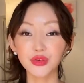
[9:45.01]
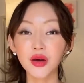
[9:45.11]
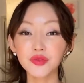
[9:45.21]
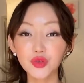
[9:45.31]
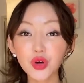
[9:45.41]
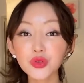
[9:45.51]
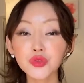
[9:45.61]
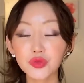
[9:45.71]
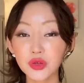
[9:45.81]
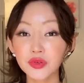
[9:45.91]
You have no
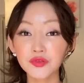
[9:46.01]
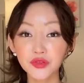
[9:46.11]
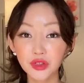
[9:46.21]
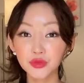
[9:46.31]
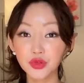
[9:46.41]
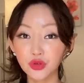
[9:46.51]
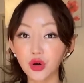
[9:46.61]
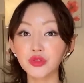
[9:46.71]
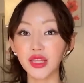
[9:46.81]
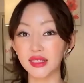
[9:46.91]
even freedom to
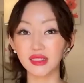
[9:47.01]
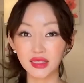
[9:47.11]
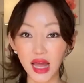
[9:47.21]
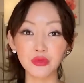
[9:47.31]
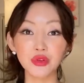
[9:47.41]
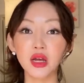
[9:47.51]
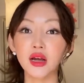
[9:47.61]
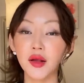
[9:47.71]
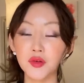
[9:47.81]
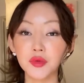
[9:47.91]
go next town
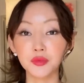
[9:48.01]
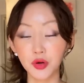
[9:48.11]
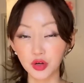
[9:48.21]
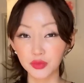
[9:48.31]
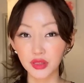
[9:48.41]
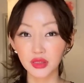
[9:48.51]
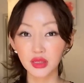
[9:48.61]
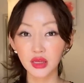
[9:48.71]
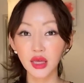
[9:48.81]
without government permit.